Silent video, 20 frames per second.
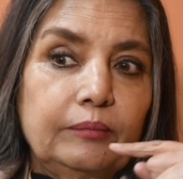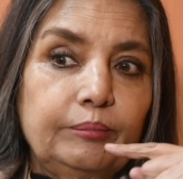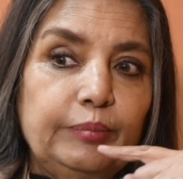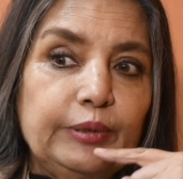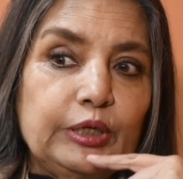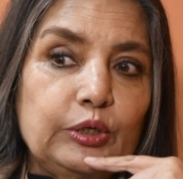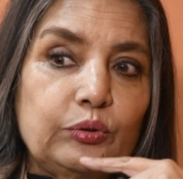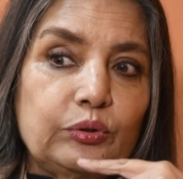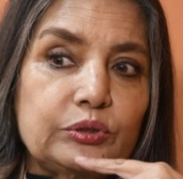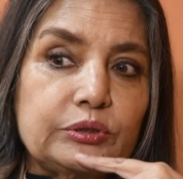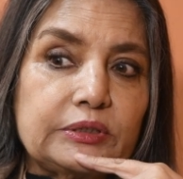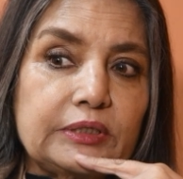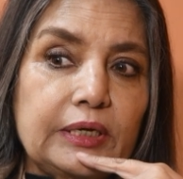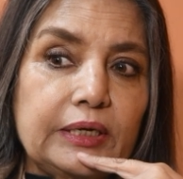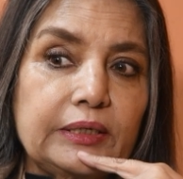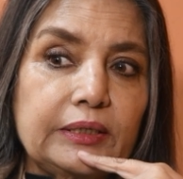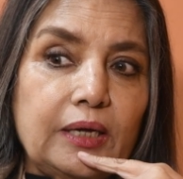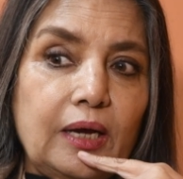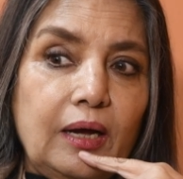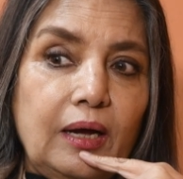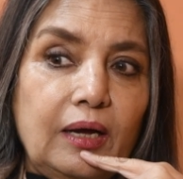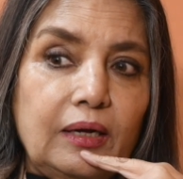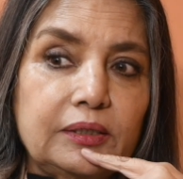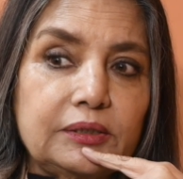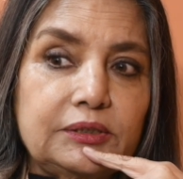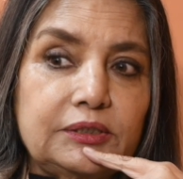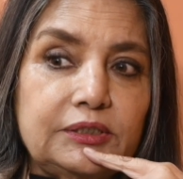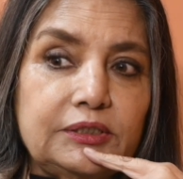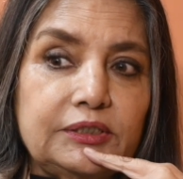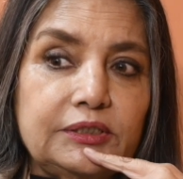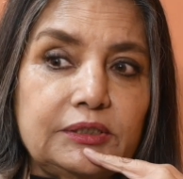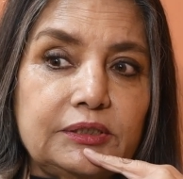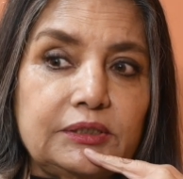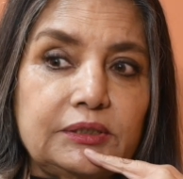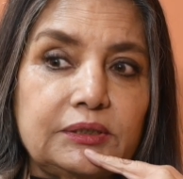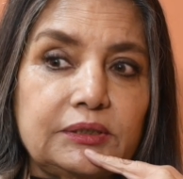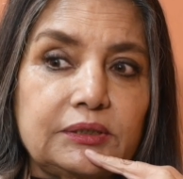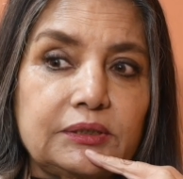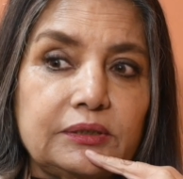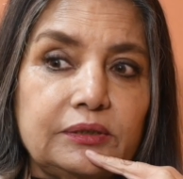because an
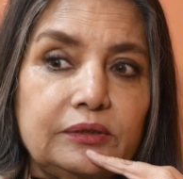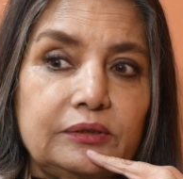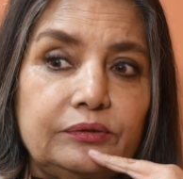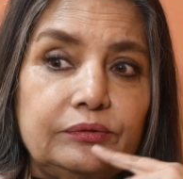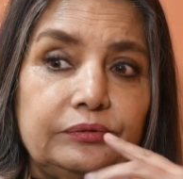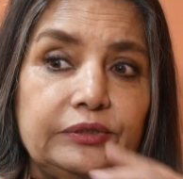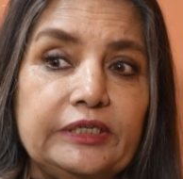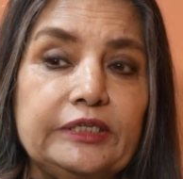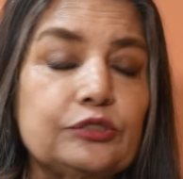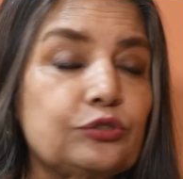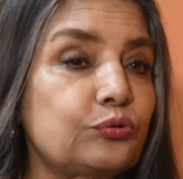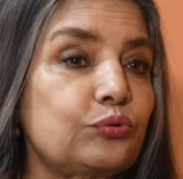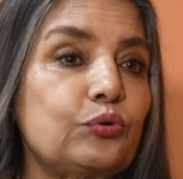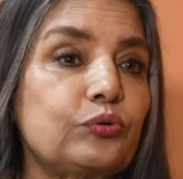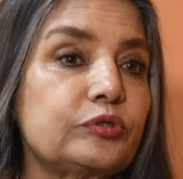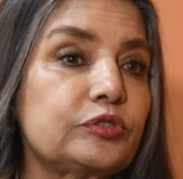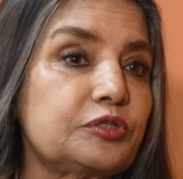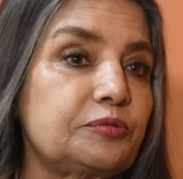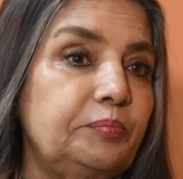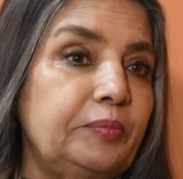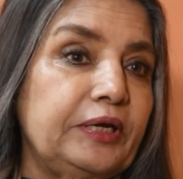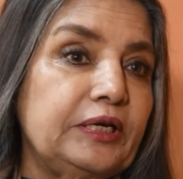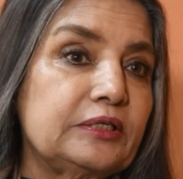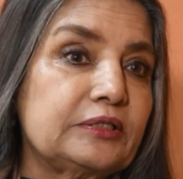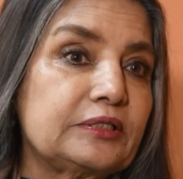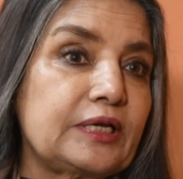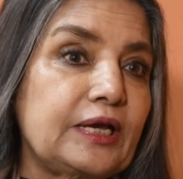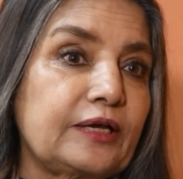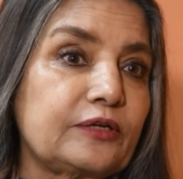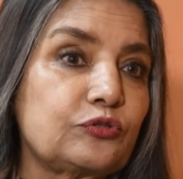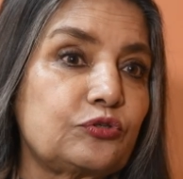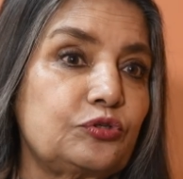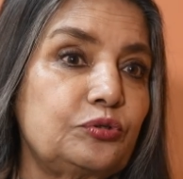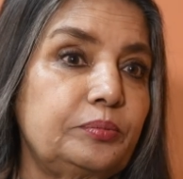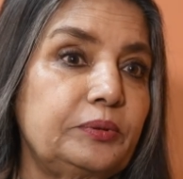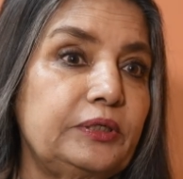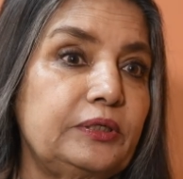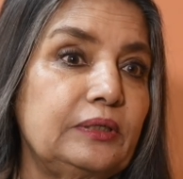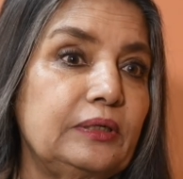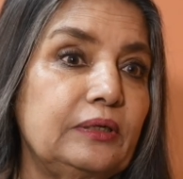artist's resource base has to
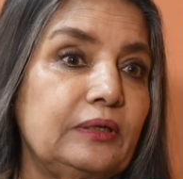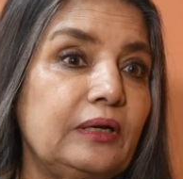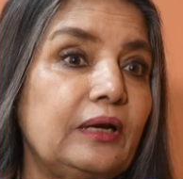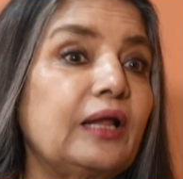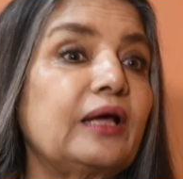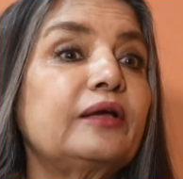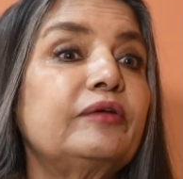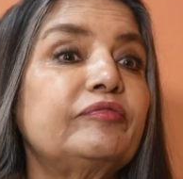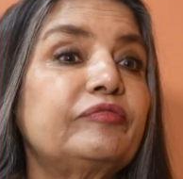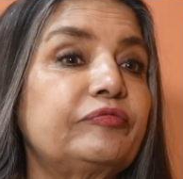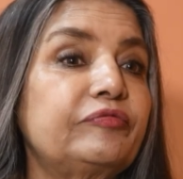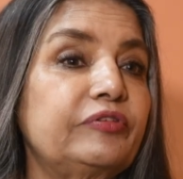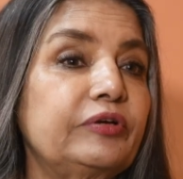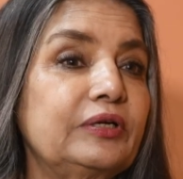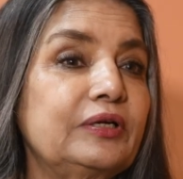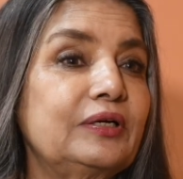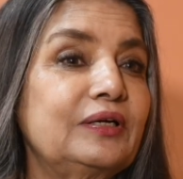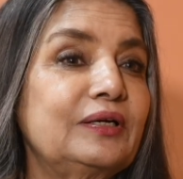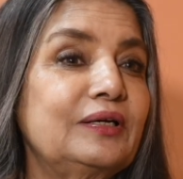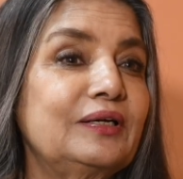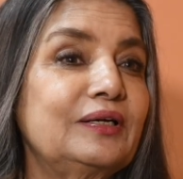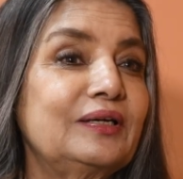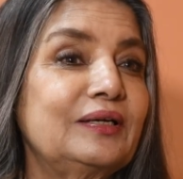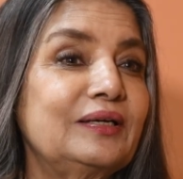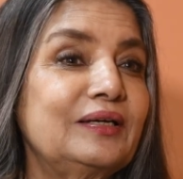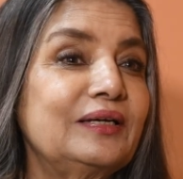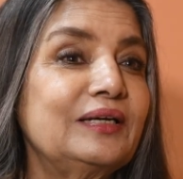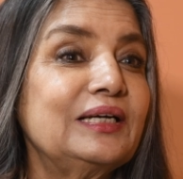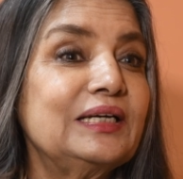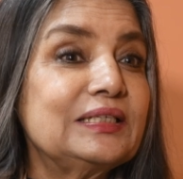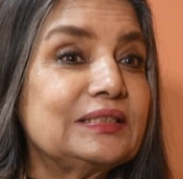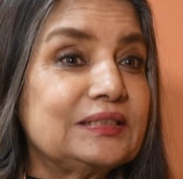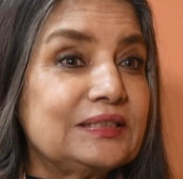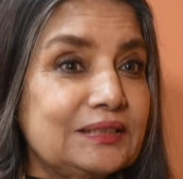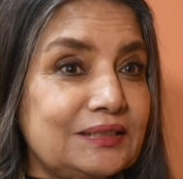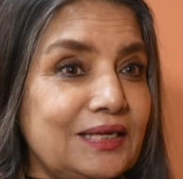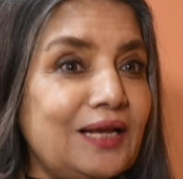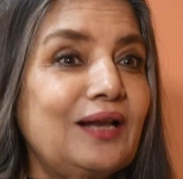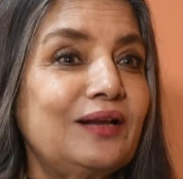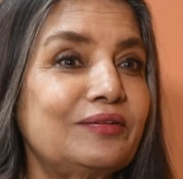be life
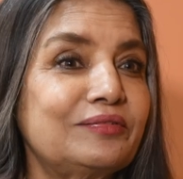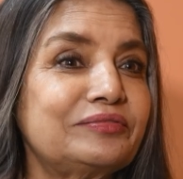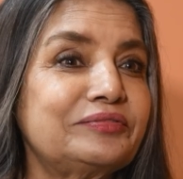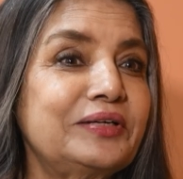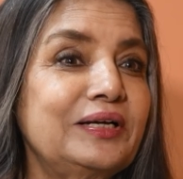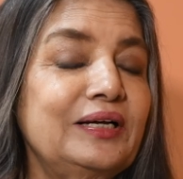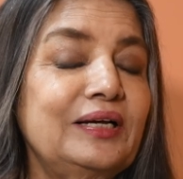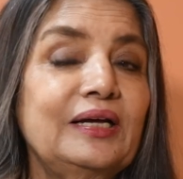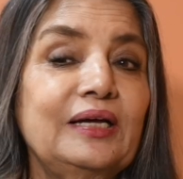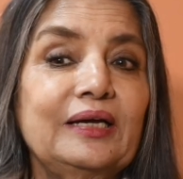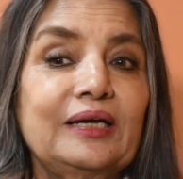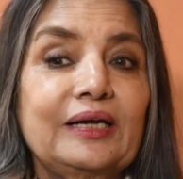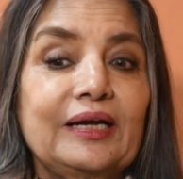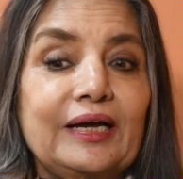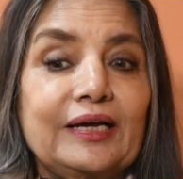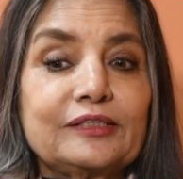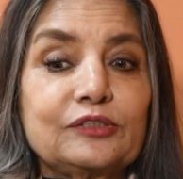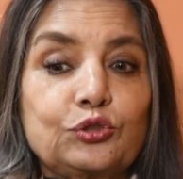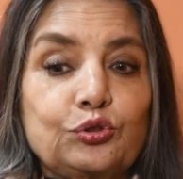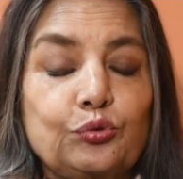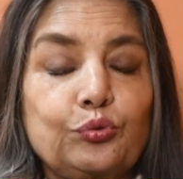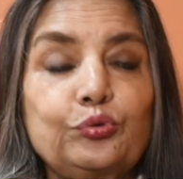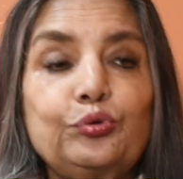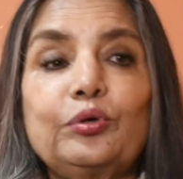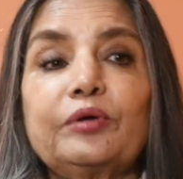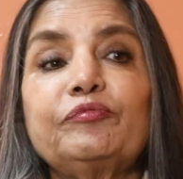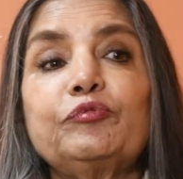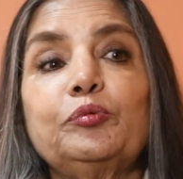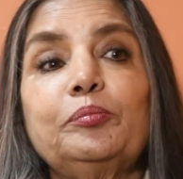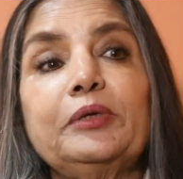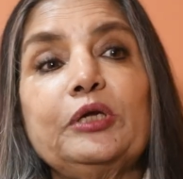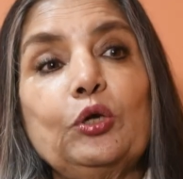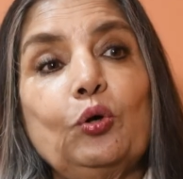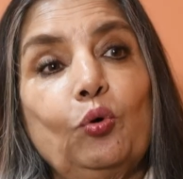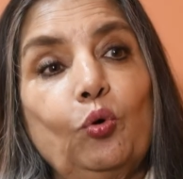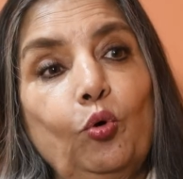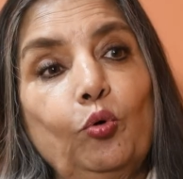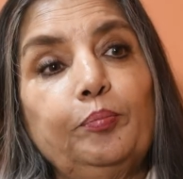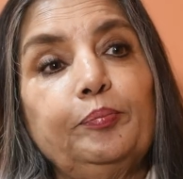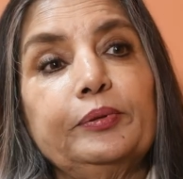itself. And so you have to be
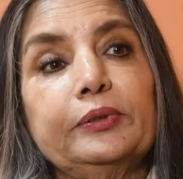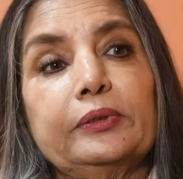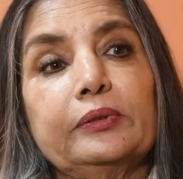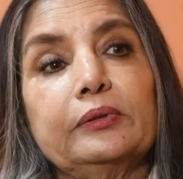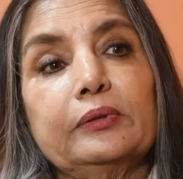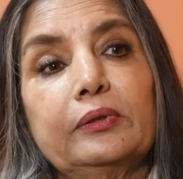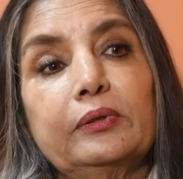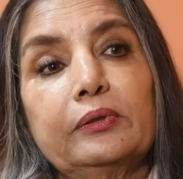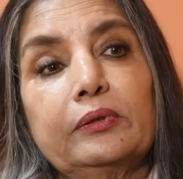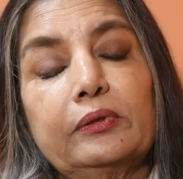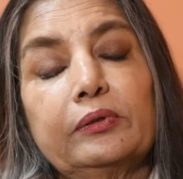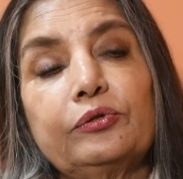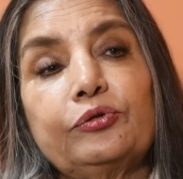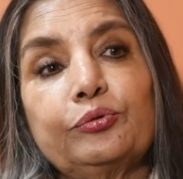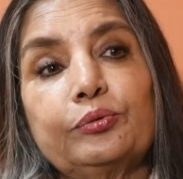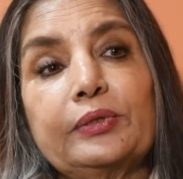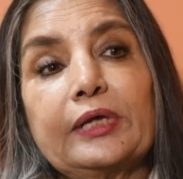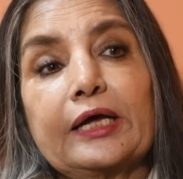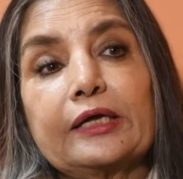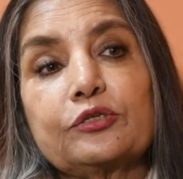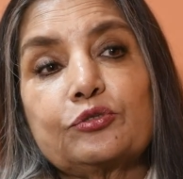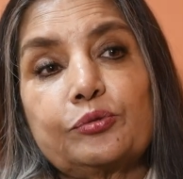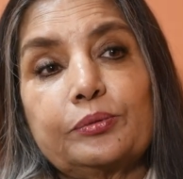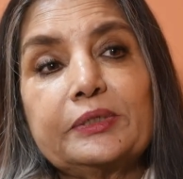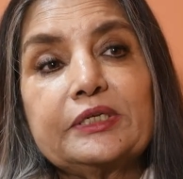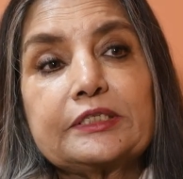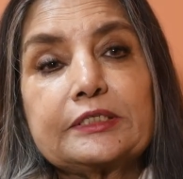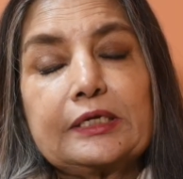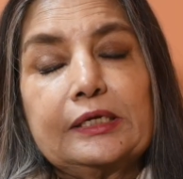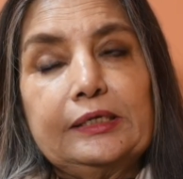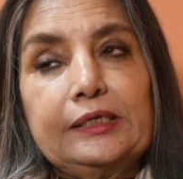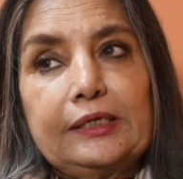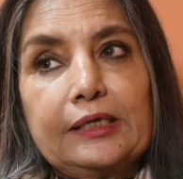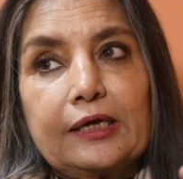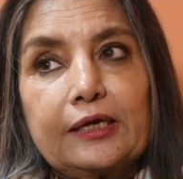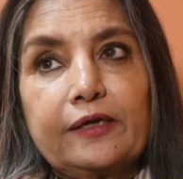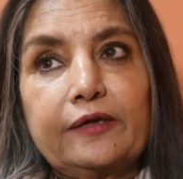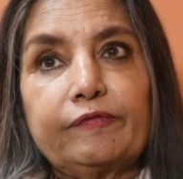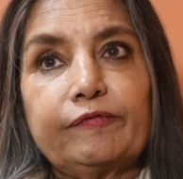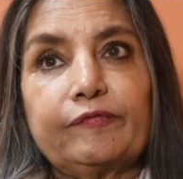open to that. So it's a
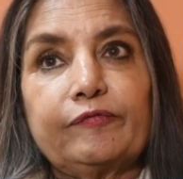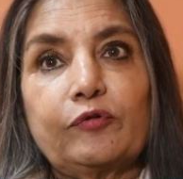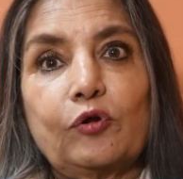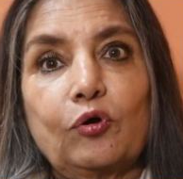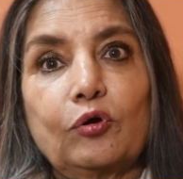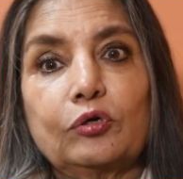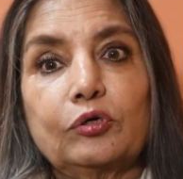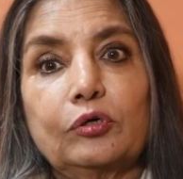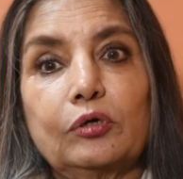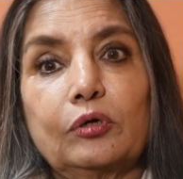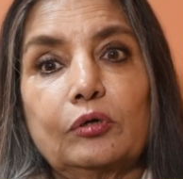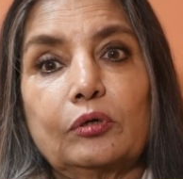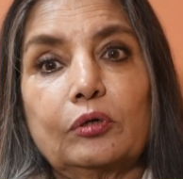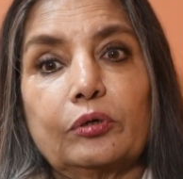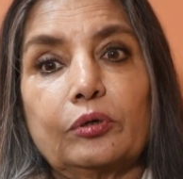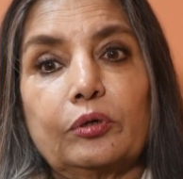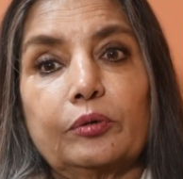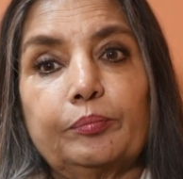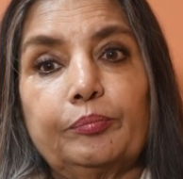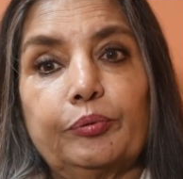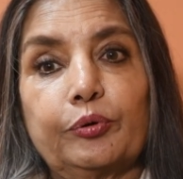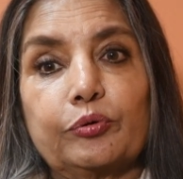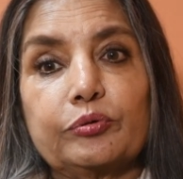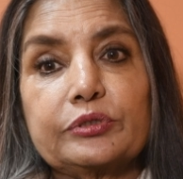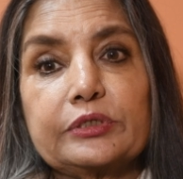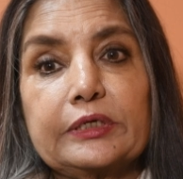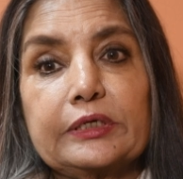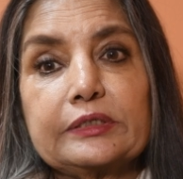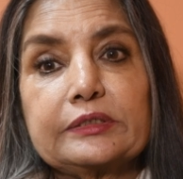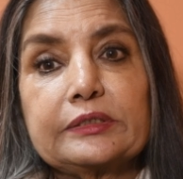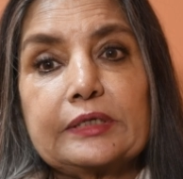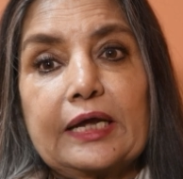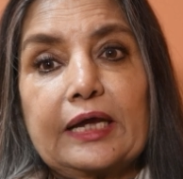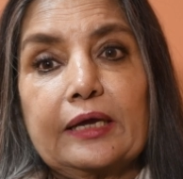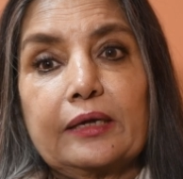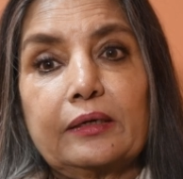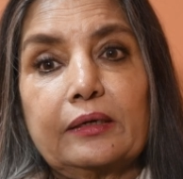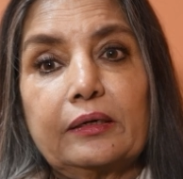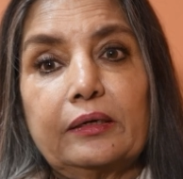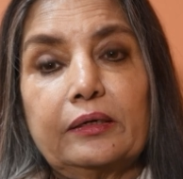lifelong process,
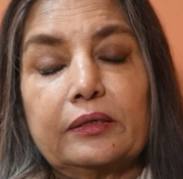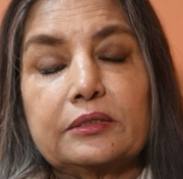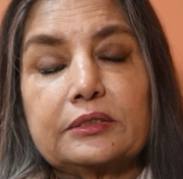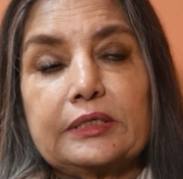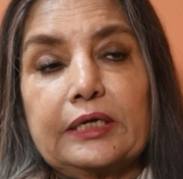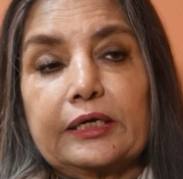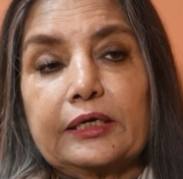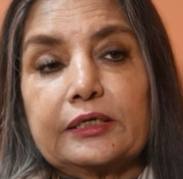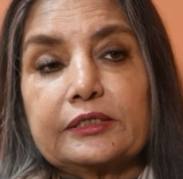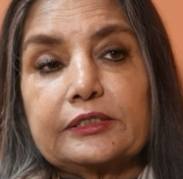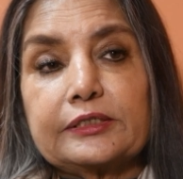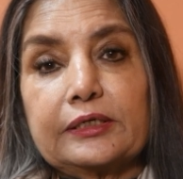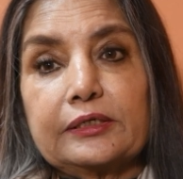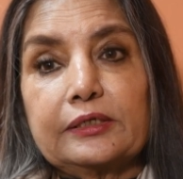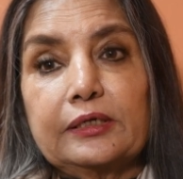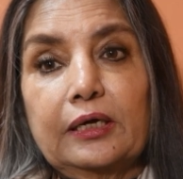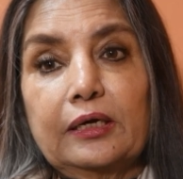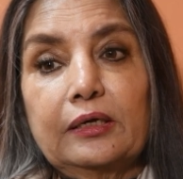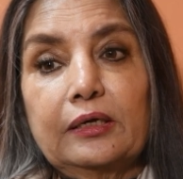and it's, like I said,